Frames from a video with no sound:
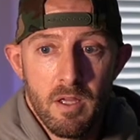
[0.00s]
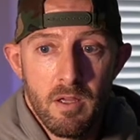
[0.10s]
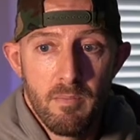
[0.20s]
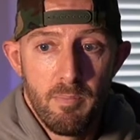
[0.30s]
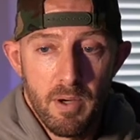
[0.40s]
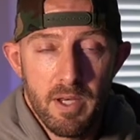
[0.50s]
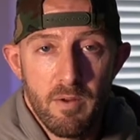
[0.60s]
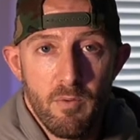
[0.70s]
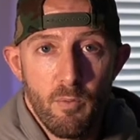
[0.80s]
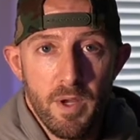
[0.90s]

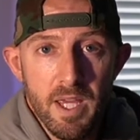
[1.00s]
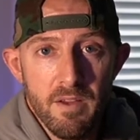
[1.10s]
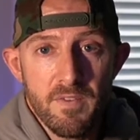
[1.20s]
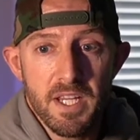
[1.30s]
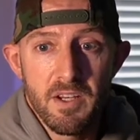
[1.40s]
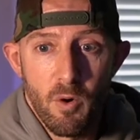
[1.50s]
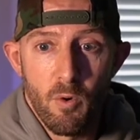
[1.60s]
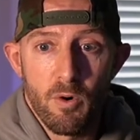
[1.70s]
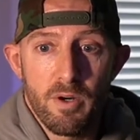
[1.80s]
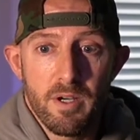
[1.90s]
but we have
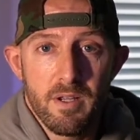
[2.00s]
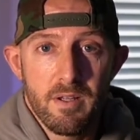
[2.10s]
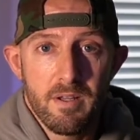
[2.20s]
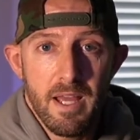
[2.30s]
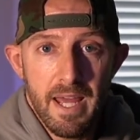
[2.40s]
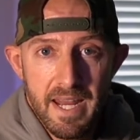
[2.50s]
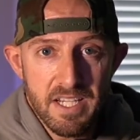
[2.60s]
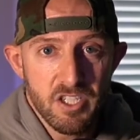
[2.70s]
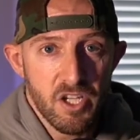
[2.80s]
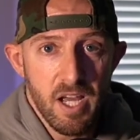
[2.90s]
ignored
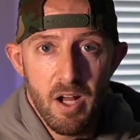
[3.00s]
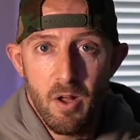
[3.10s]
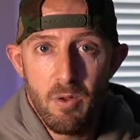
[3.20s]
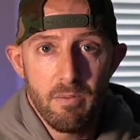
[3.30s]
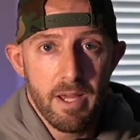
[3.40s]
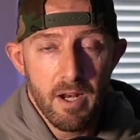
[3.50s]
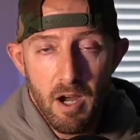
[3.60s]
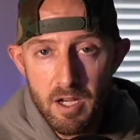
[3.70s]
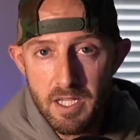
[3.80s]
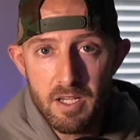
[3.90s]
NHL and
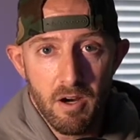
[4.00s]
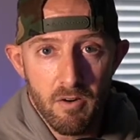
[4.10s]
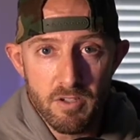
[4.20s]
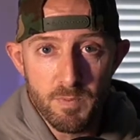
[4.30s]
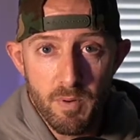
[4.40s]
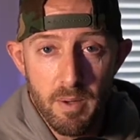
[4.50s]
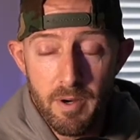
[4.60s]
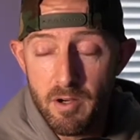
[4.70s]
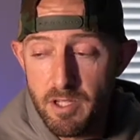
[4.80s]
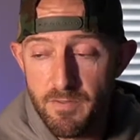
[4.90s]
hockey cards
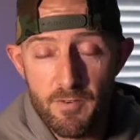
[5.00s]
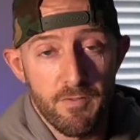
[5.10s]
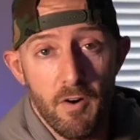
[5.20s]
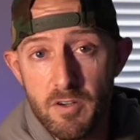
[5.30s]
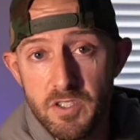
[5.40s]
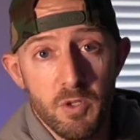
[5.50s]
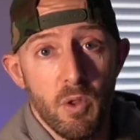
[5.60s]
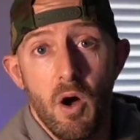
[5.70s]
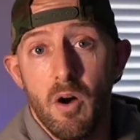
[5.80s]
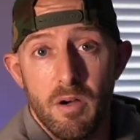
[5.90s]
primarily for far too
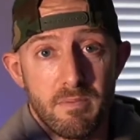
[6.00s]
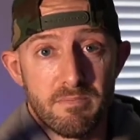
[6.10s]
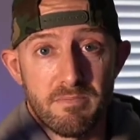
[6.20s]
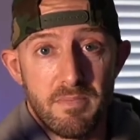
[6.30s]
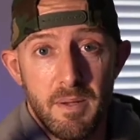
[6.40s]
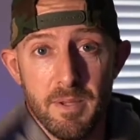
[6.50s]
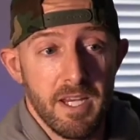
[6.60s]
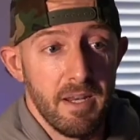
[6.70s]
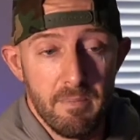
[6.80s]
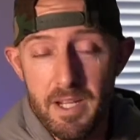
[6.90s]
long. I
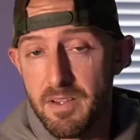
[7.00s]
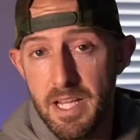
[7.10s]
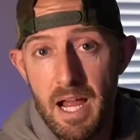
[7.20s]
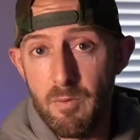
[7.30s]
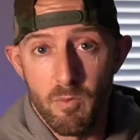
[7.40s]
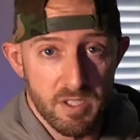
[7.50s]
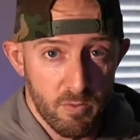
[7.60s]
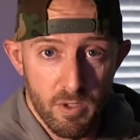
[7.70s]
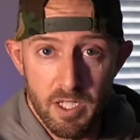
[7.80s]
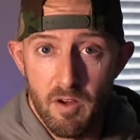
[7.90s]
mean, admittedly, I wasn't
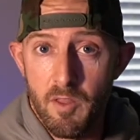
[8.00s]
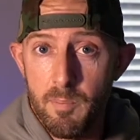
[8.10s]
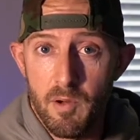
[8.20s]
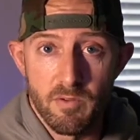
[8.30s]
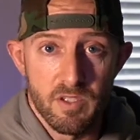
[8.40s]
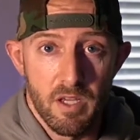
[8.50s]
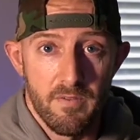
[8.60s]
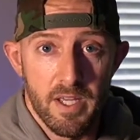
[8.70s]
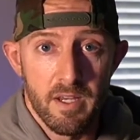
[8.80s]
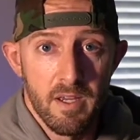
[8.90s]
really on the pulse of
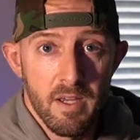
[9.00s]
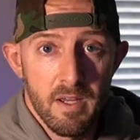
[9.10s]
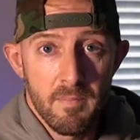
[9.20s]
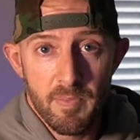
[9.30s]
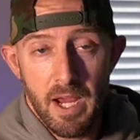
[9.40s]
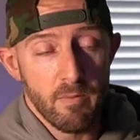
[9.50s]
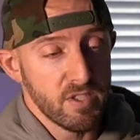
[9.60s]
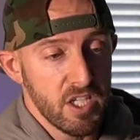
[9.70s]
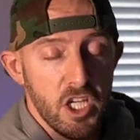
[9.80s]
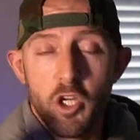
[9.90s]
it. I was
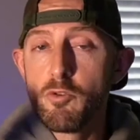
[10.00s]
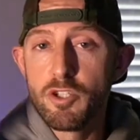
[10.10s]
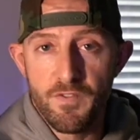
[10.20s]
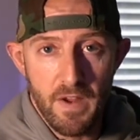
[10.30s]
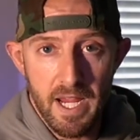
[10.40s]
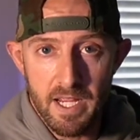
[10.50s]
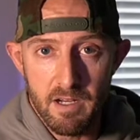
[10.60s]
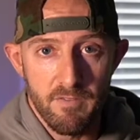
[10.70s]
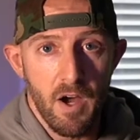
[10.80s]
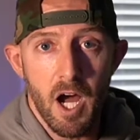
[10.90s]
a huge fan
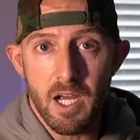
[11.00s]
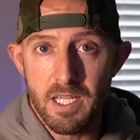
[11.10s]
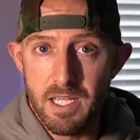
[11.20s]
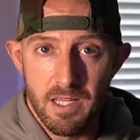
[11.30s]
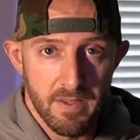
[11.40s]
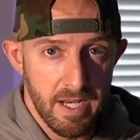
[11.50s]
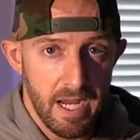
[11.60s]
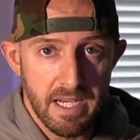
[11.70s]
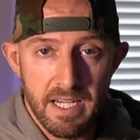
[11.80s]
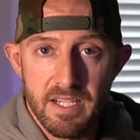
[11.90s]
of hockey in the
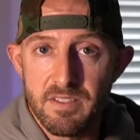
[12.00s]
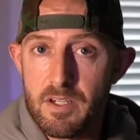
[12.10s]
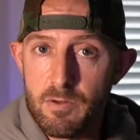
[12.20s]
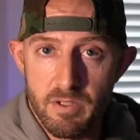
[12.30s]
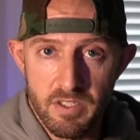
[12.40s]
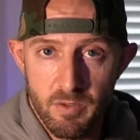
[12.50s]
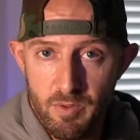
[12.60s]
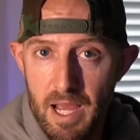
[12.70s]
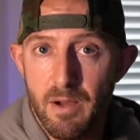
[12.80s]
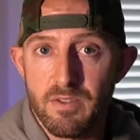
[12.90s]
90s and early
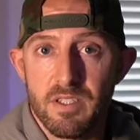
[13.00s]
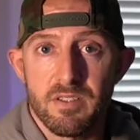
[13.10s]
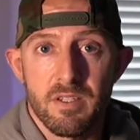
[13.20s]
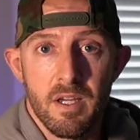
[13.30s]
2000s,